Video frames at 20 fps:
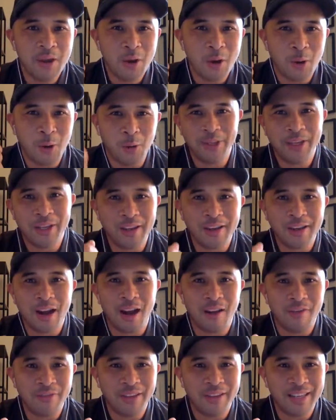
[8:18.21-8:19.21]
holding a
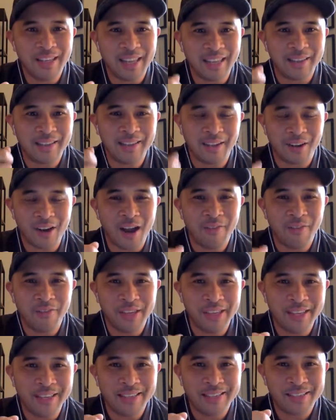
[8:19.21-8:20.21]
coffee like the
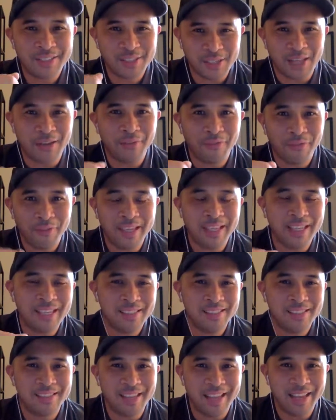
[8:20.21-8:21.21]
coffee itself
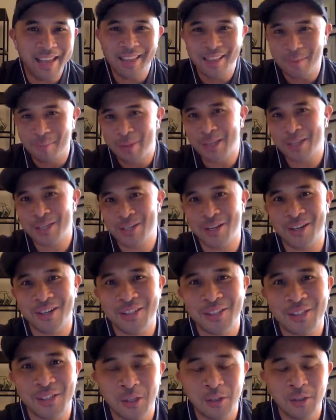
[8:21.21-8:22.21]
is in the picture
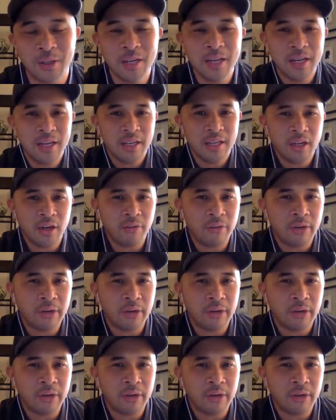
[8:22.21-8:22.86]
so you know mm.